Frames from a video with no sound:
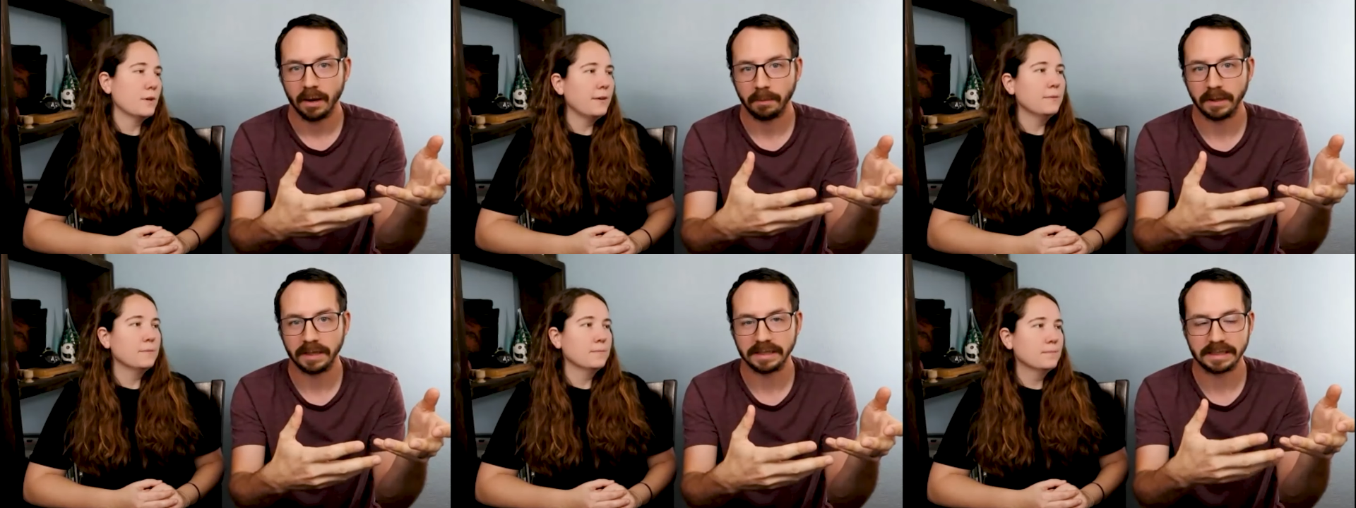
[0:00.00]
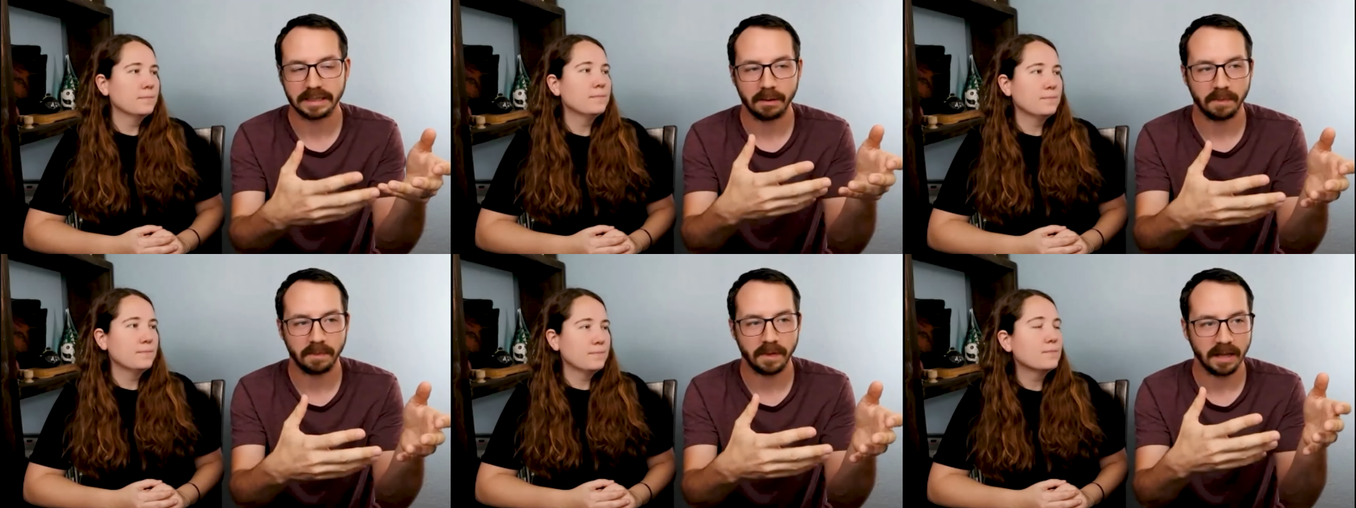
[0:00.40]
Speaker 1: but
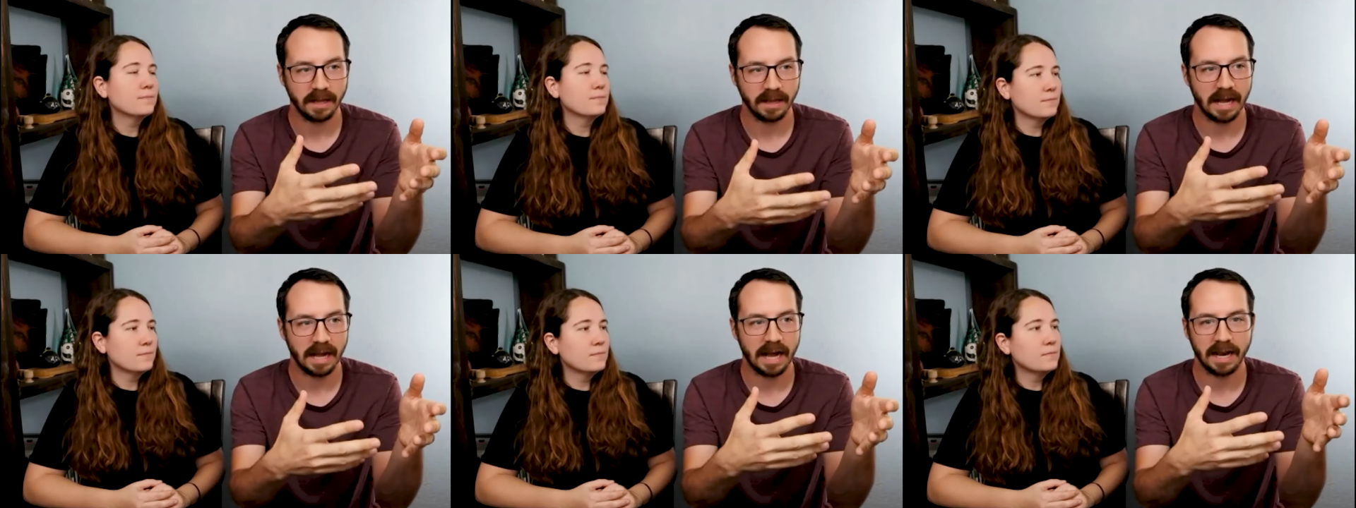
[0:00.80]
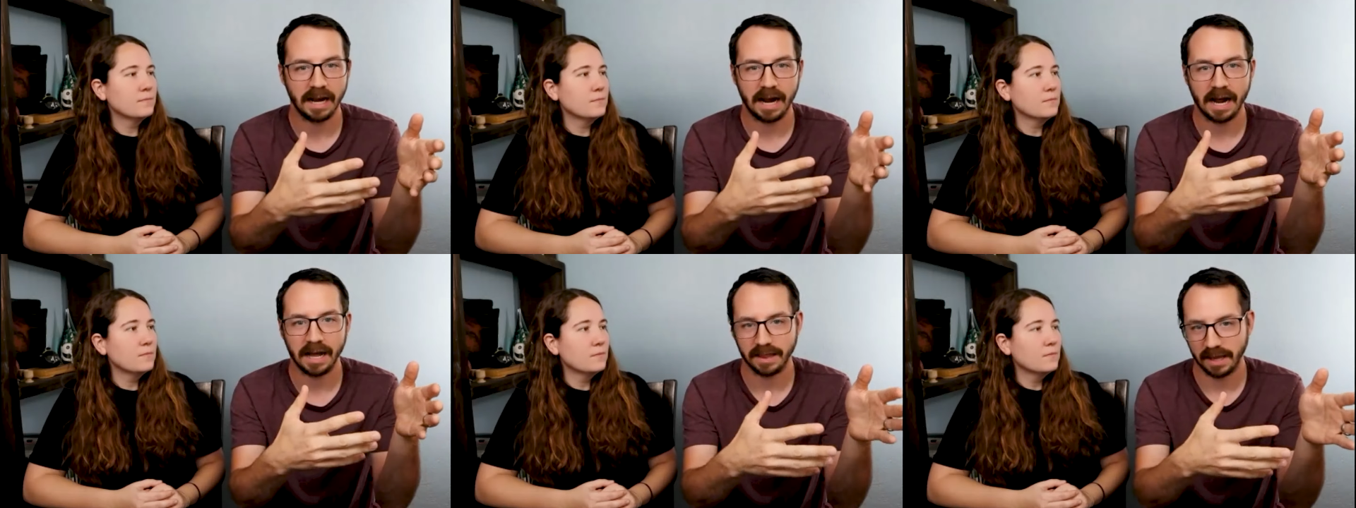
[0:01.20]
something that
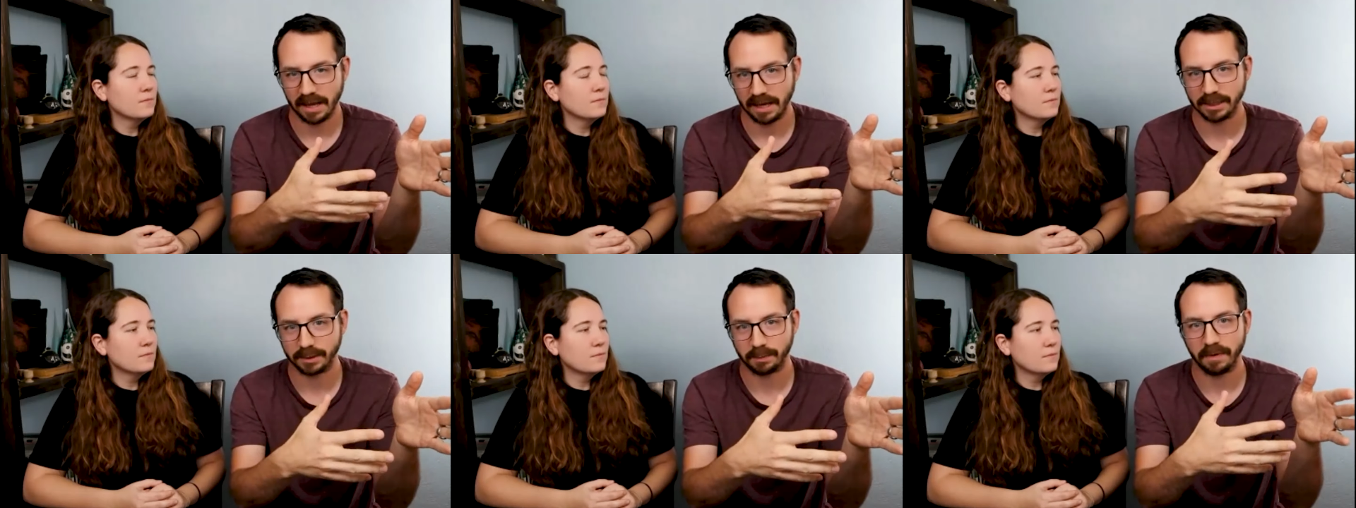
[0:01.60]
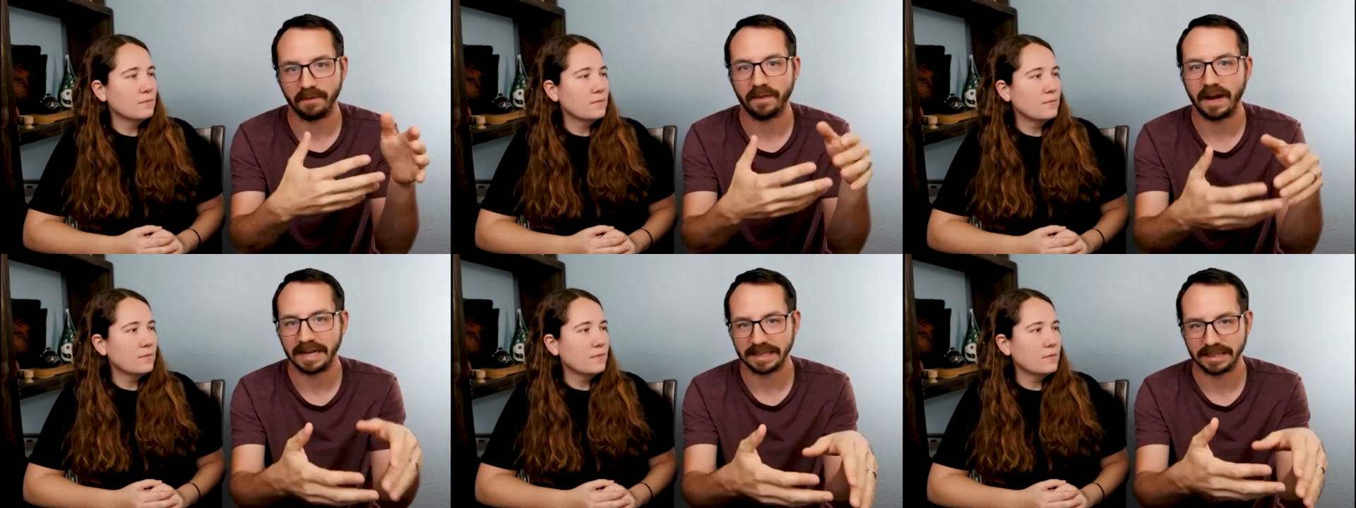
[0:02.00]
i think has been
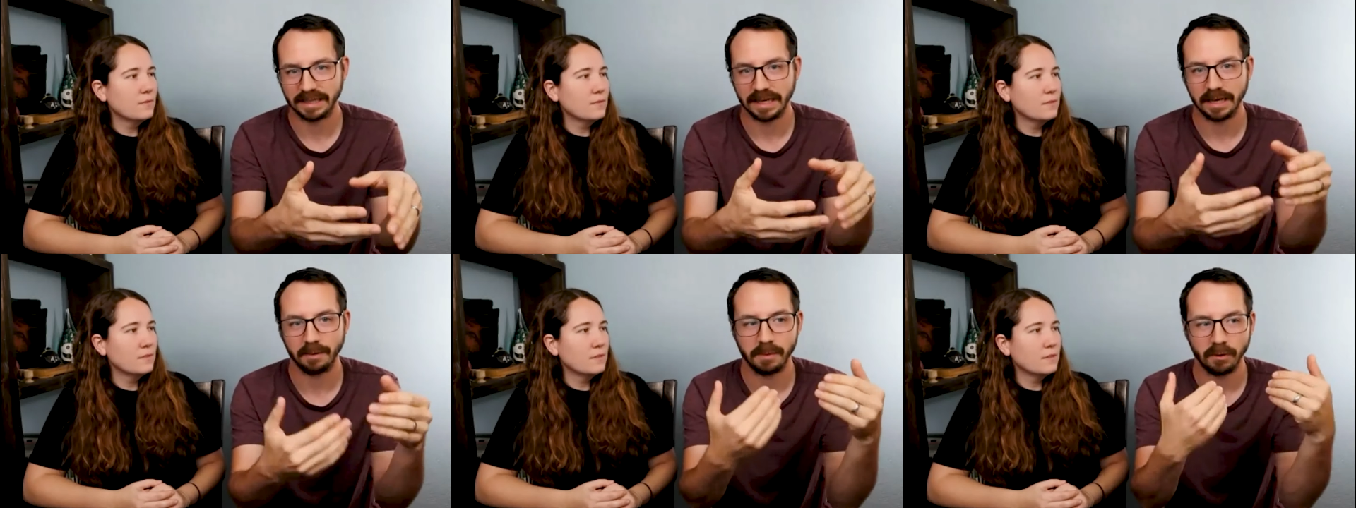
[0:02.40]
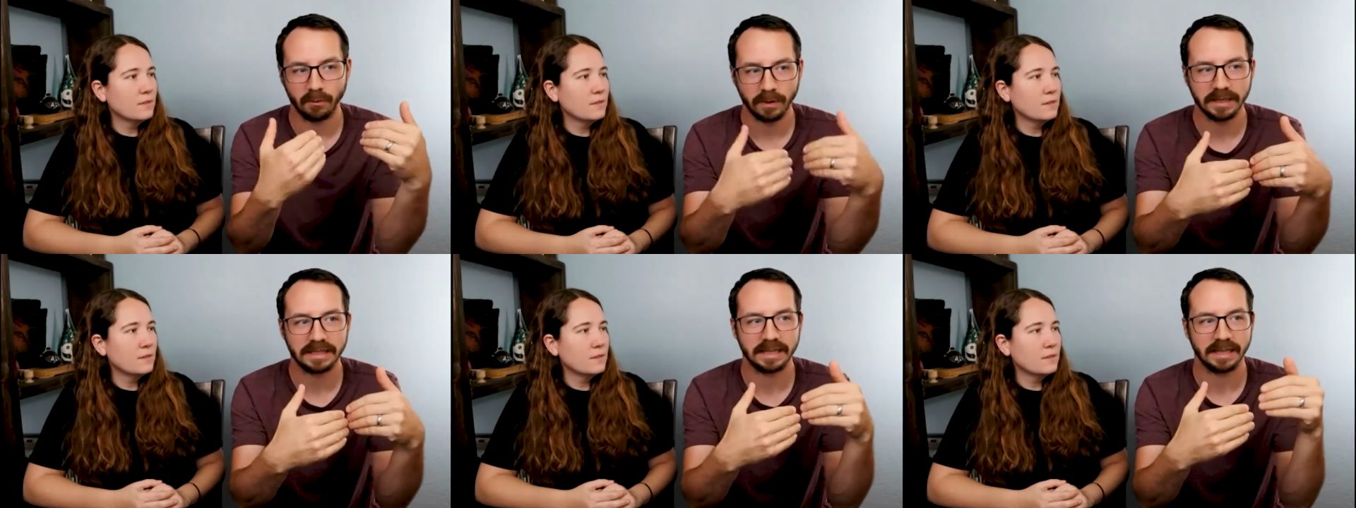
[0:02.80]
fascinating me
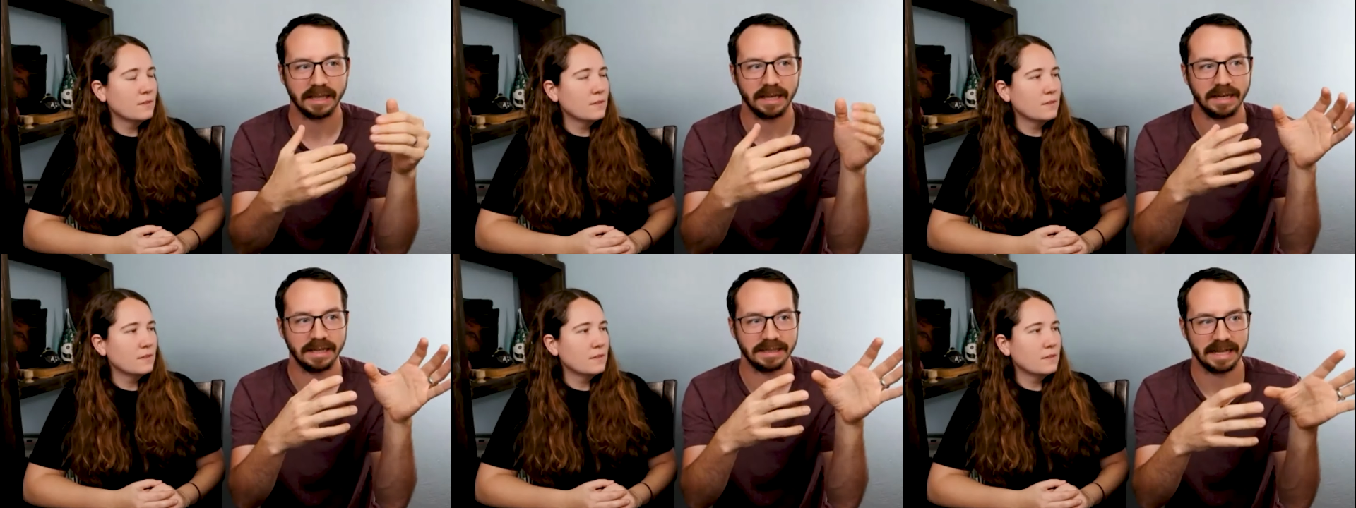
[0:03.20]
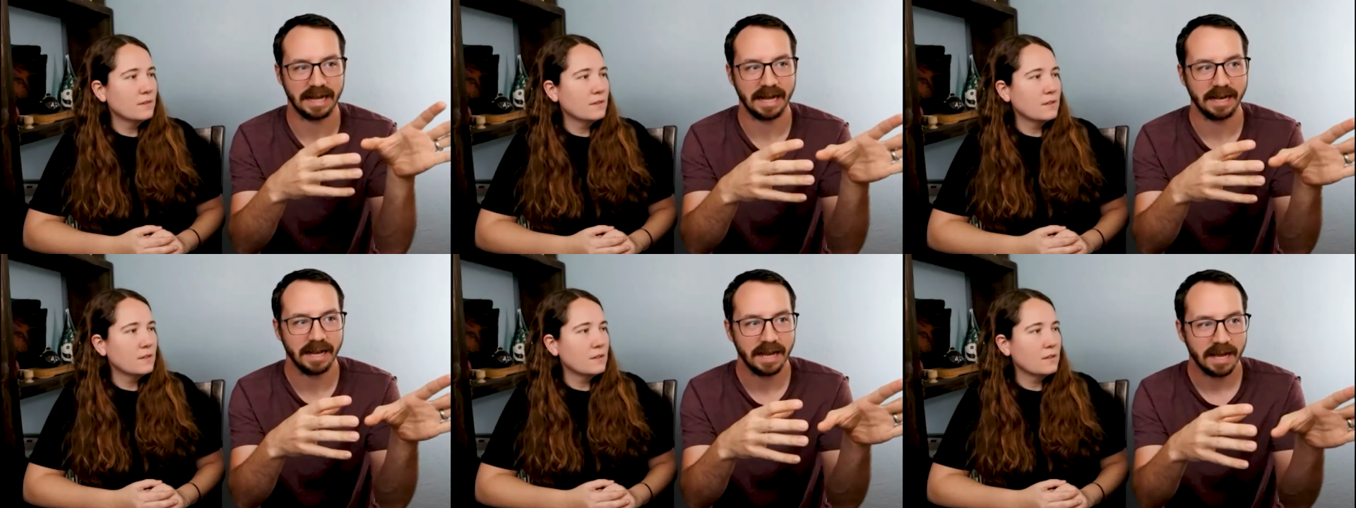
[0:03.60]
recently is that